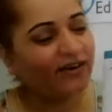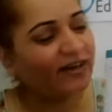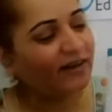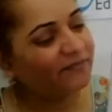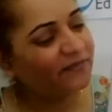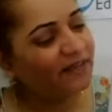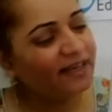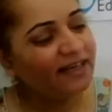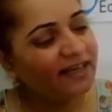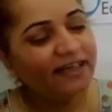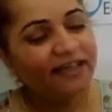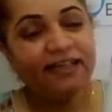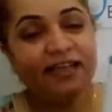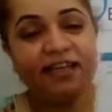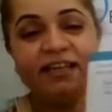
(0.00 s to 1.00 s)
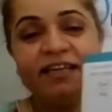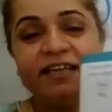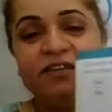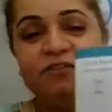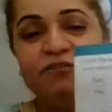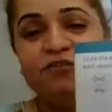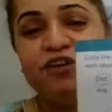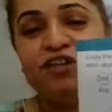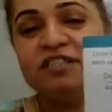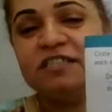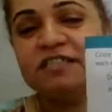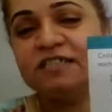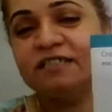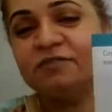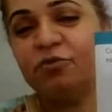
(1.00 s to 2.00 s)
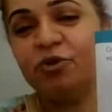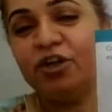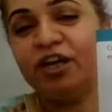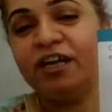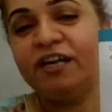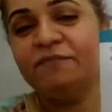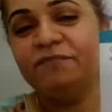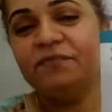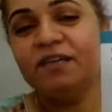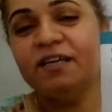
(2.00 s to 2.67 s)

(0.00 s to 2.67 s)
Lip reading: Okay, now look at the first word.